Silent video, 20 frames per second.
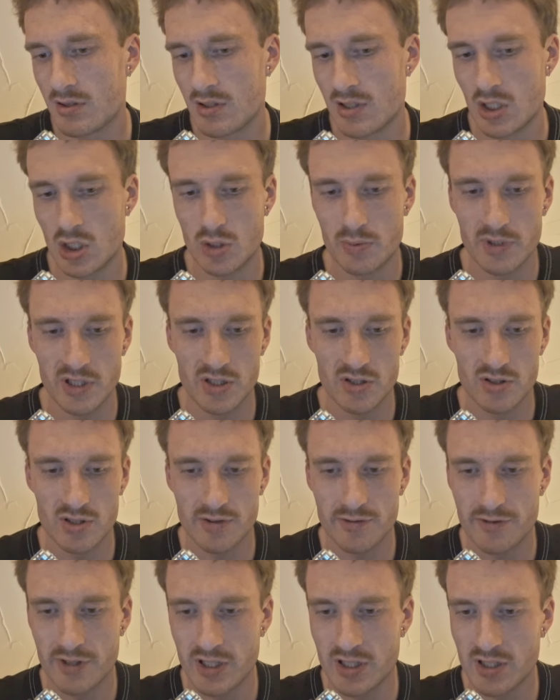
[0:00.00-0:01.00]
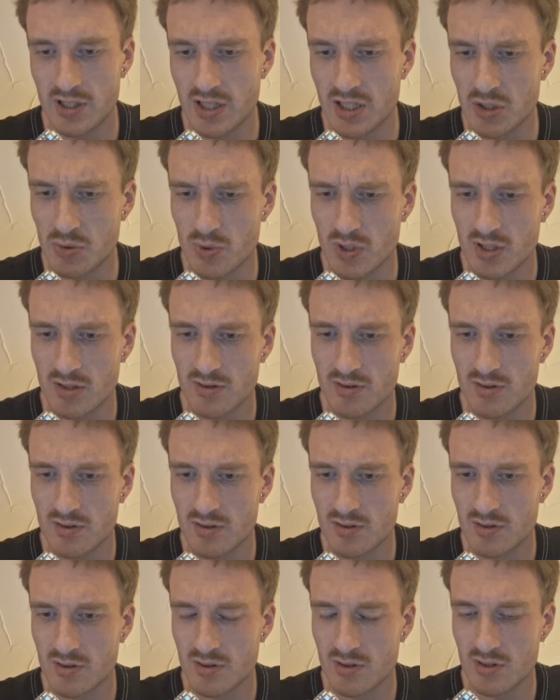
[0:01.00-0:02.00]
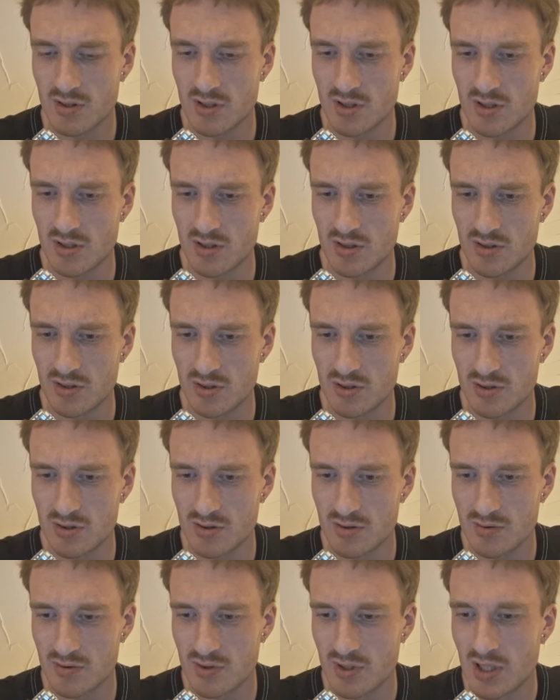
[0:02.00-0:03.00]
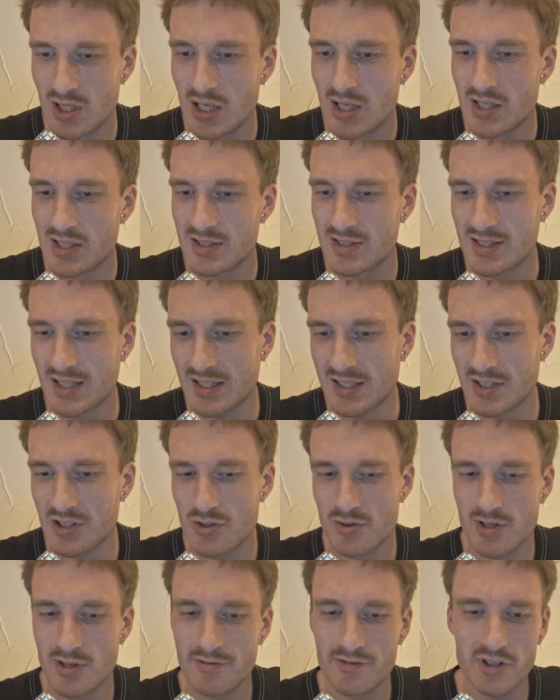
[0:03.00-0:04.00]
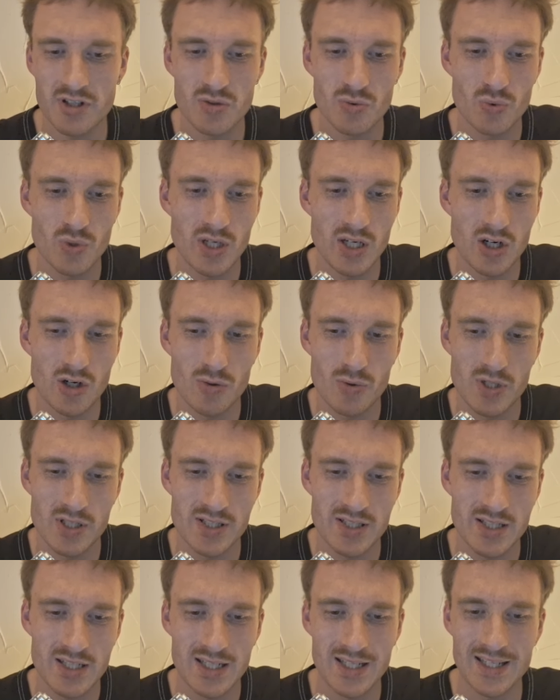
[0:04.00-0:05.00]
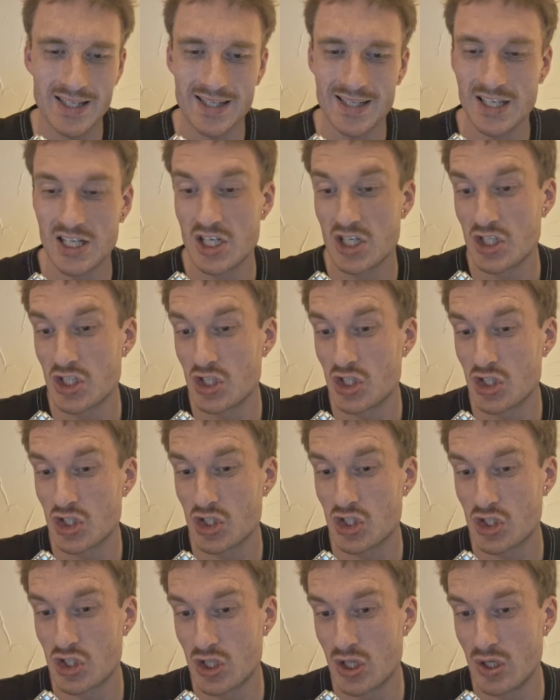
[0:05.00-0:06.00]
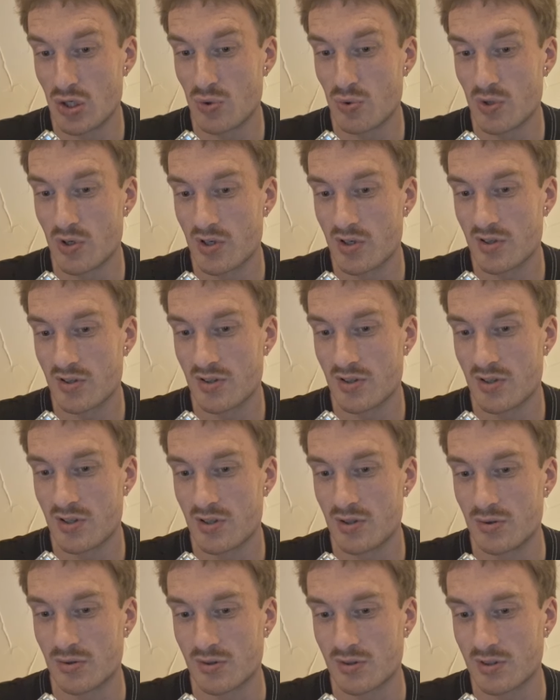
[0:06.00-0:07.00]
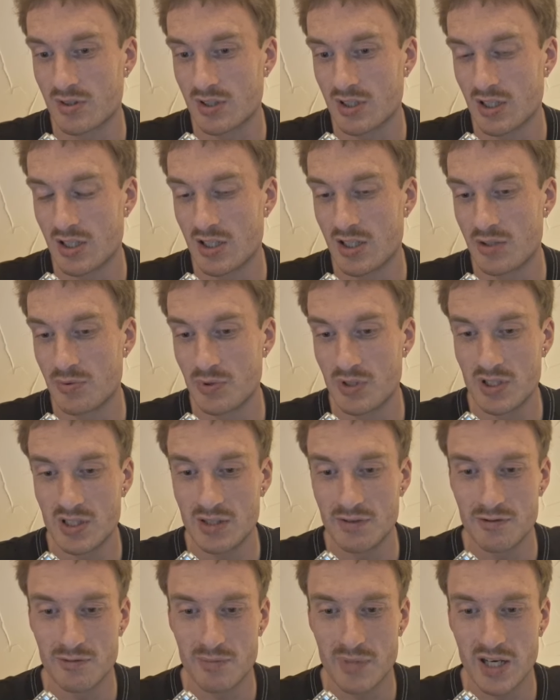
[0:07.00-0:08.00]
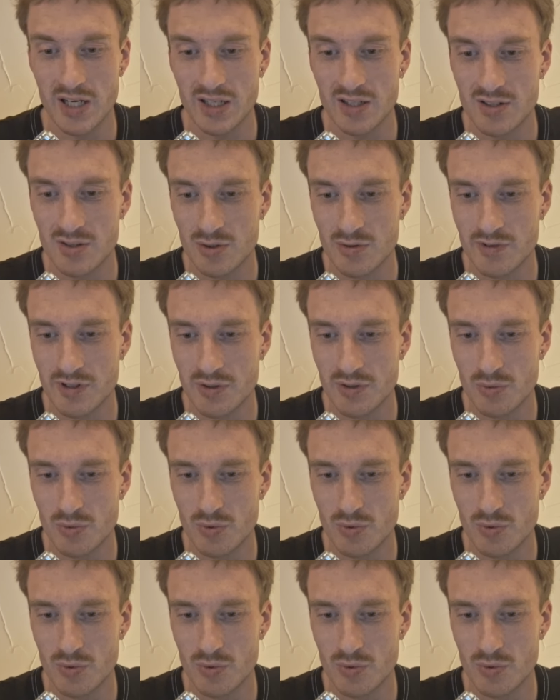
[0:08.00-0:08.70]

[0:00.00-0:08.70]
I hope I don't offend anyone. Oh no. Stuck in traffic, we always click slower. Oh god, we didn't even make it over the